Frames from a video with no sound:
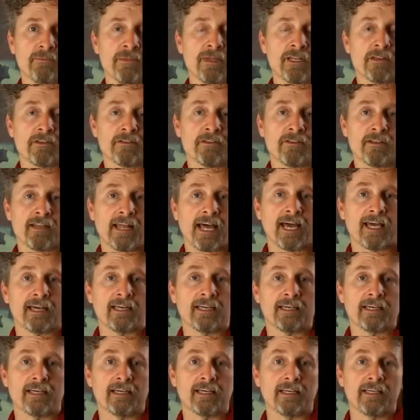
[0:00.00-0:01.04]
the middle of the
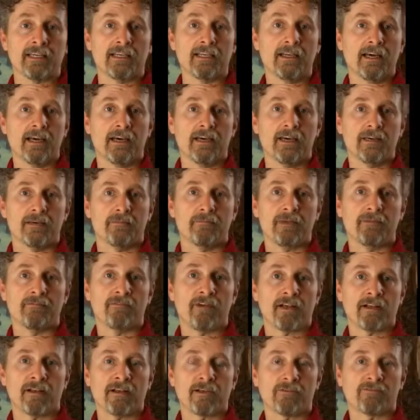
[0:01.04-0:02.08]
night and been
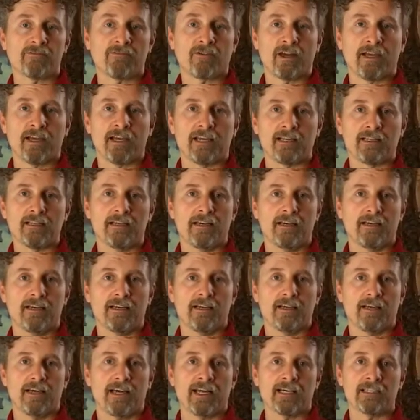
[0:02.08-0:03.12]
very afraid.
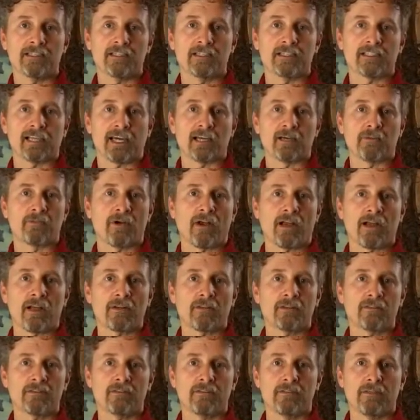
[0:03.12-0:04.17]
And I just say a
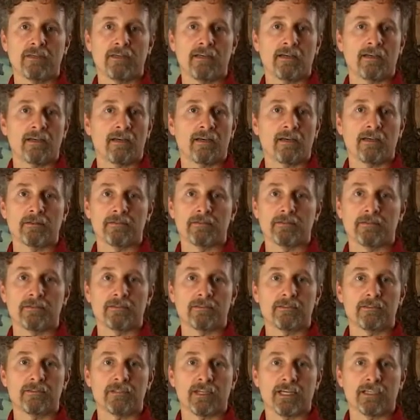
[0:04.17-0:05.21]
prayer, uh,
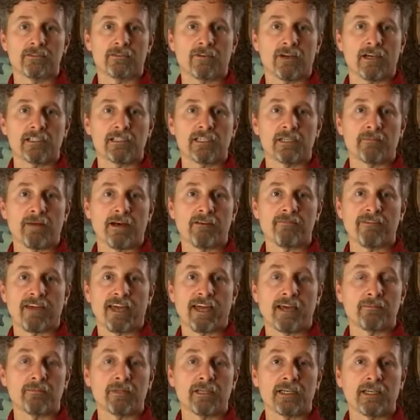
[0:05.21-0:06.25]
entrusting my
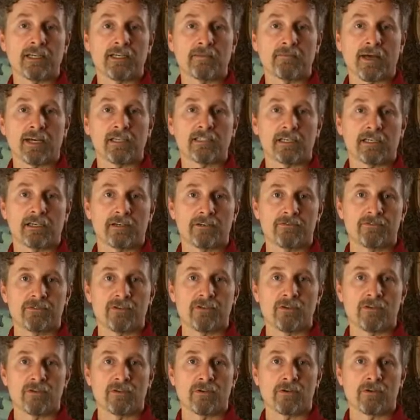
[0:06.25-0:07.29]
family and myself
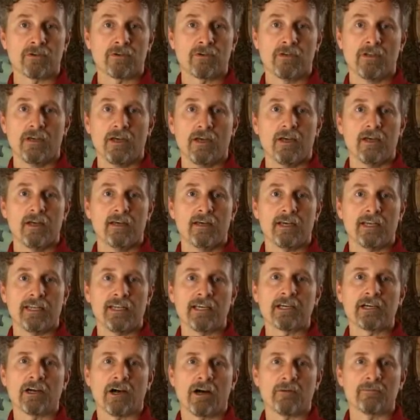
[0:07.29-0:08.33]
to the Lord and
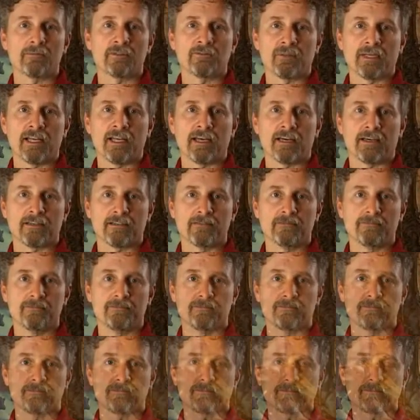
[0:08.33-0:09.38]
he calms me down. In my